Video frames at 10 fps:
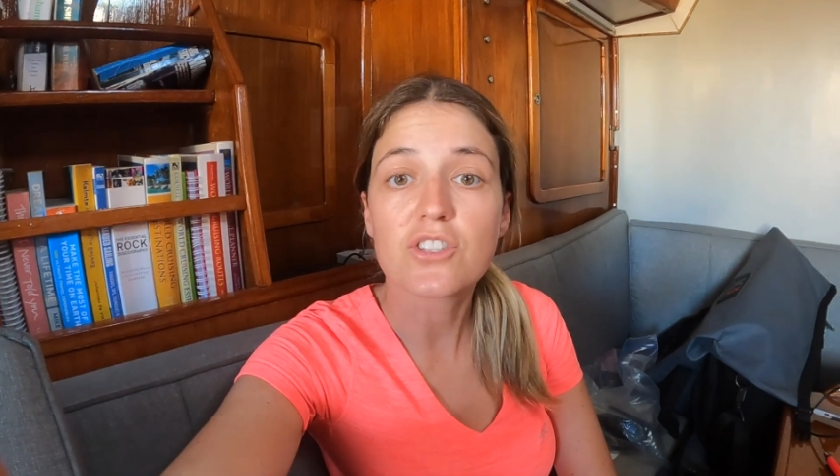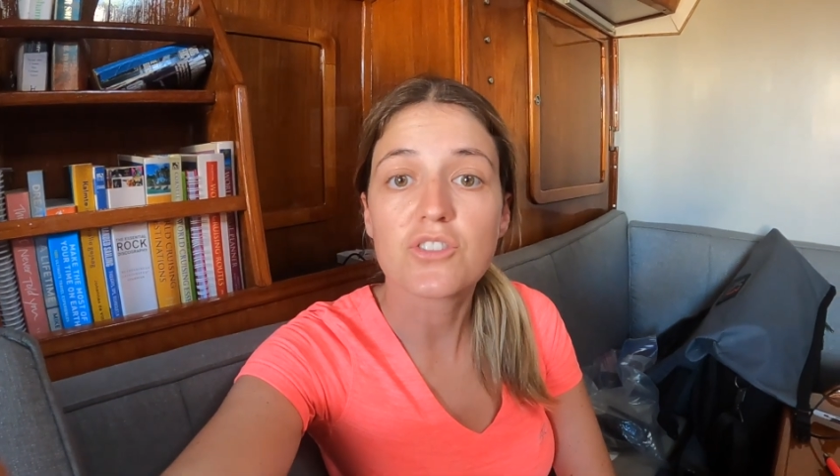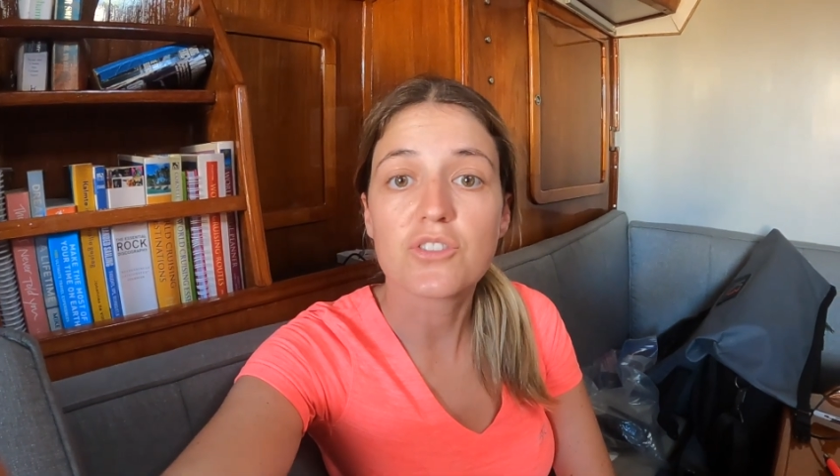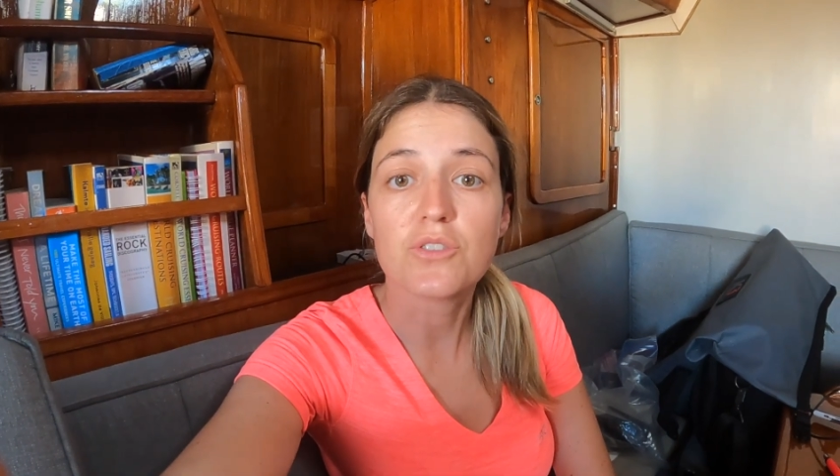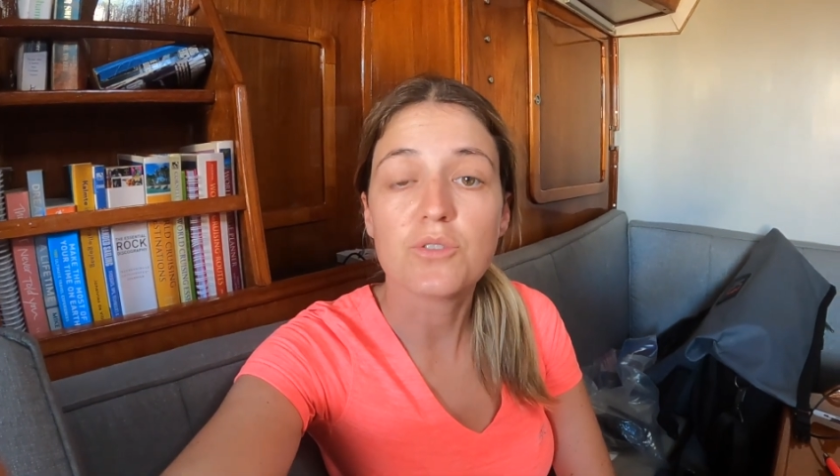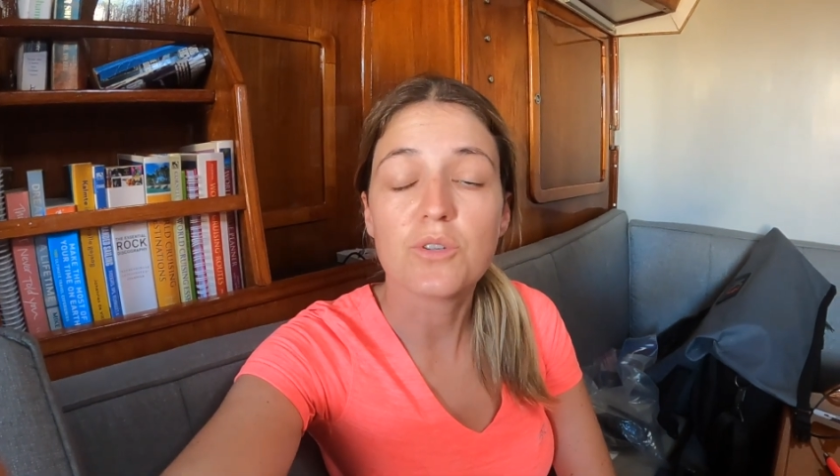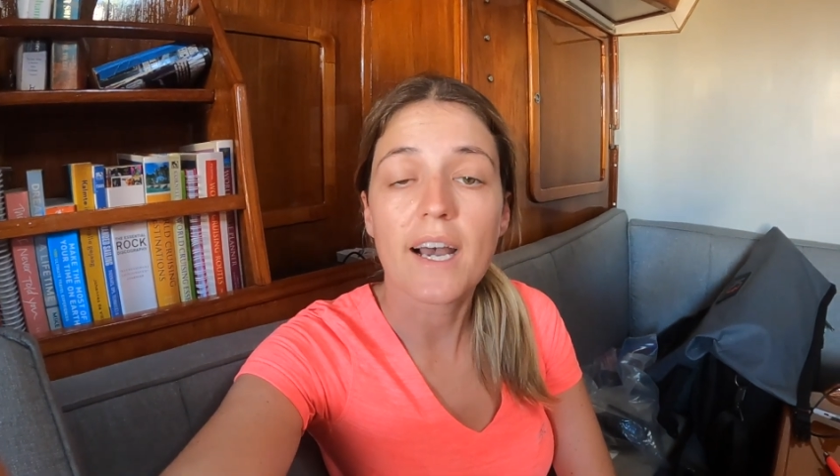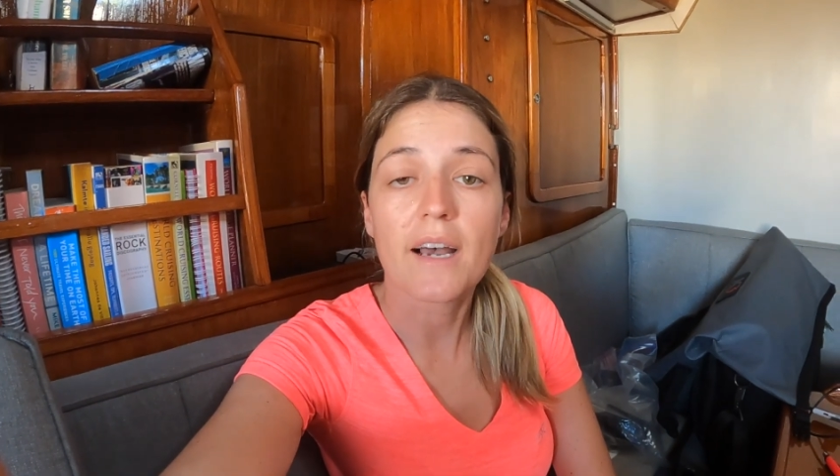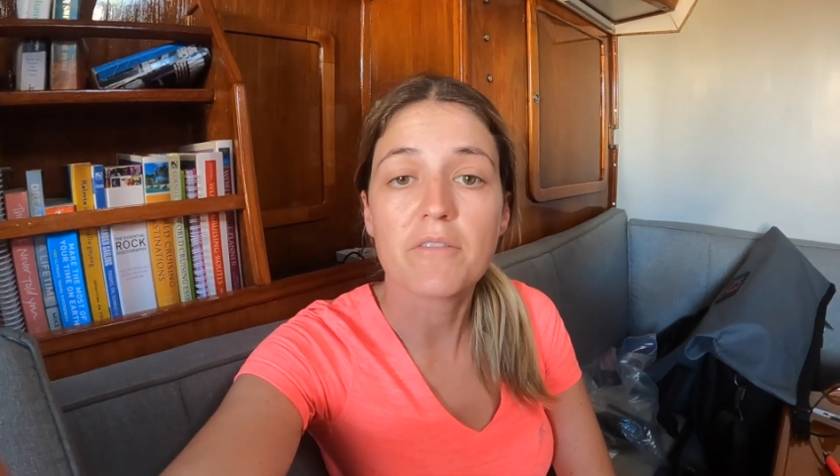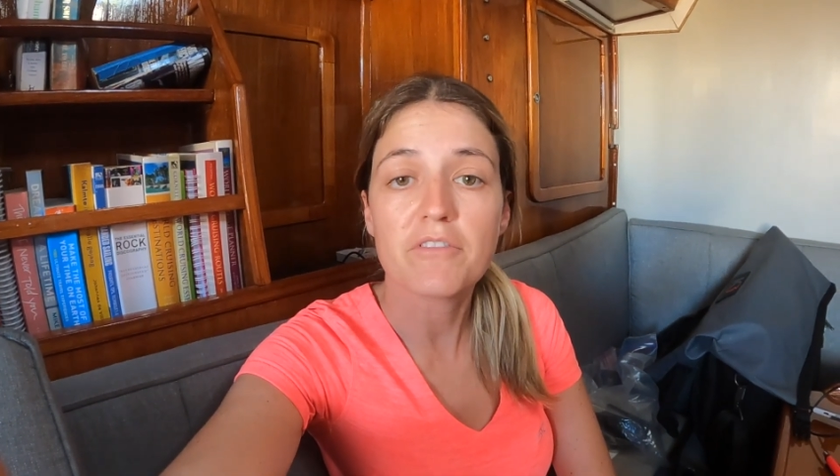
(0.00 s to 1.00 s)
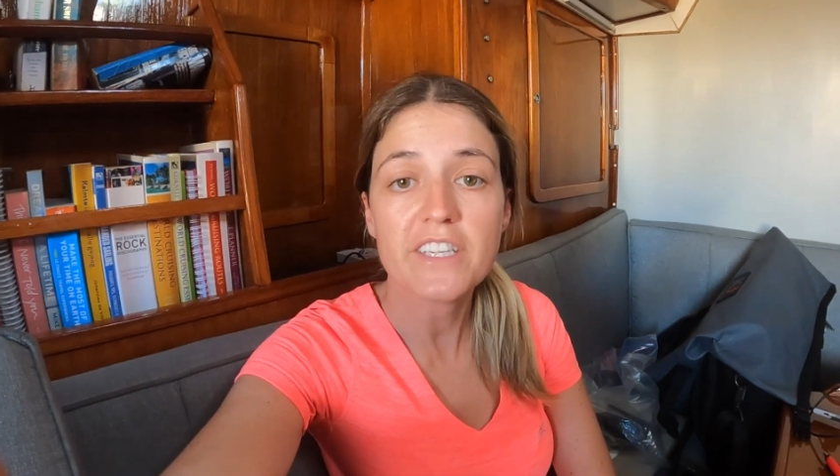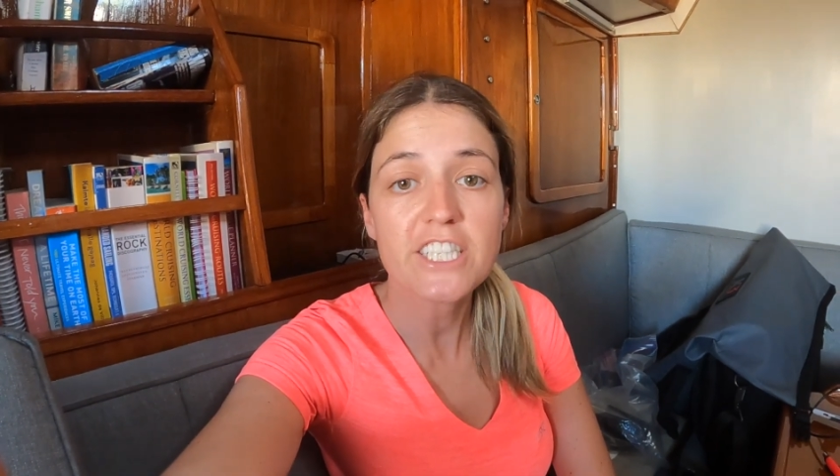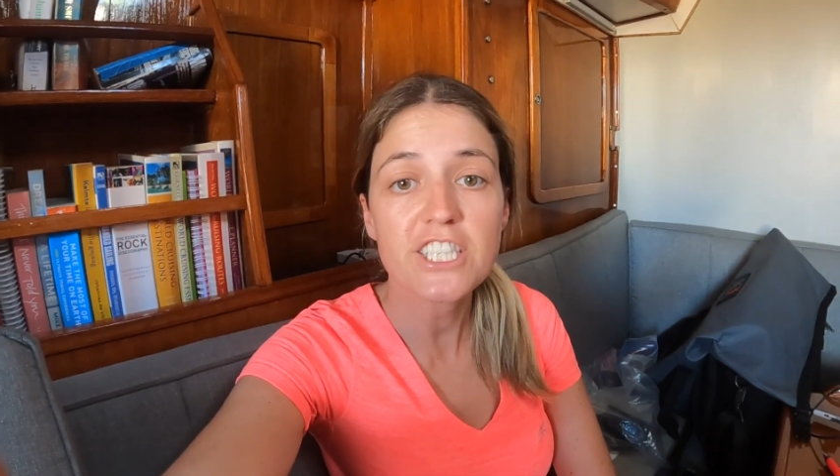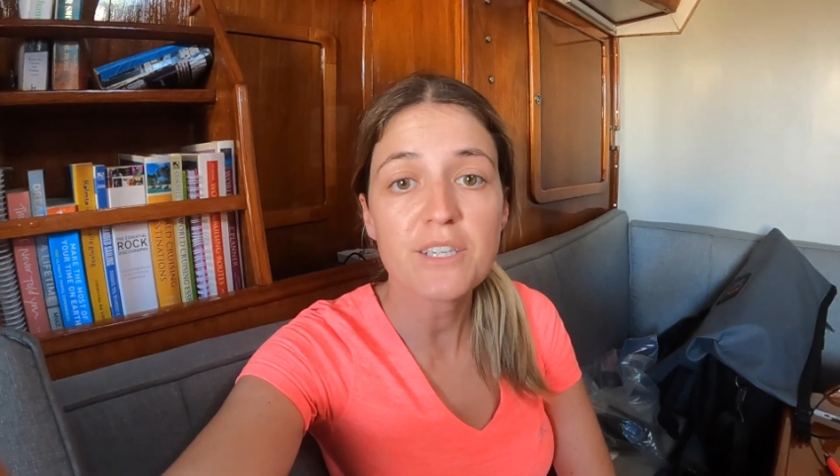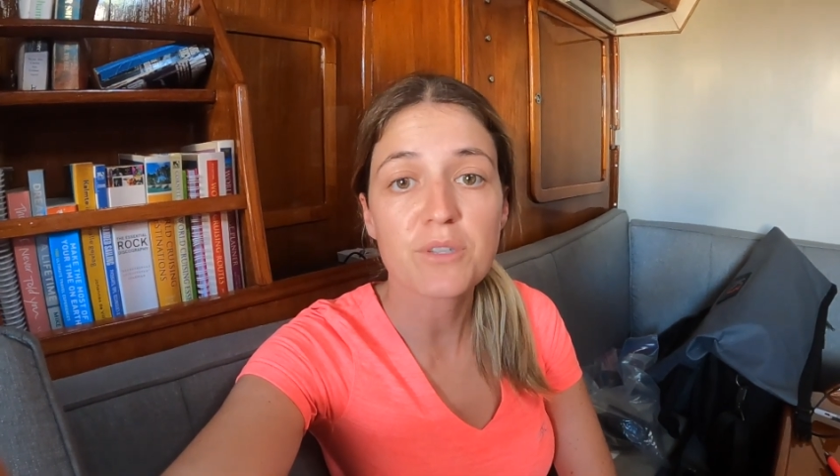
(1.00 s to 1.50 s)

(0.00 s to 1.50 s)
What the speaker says: to Fiji,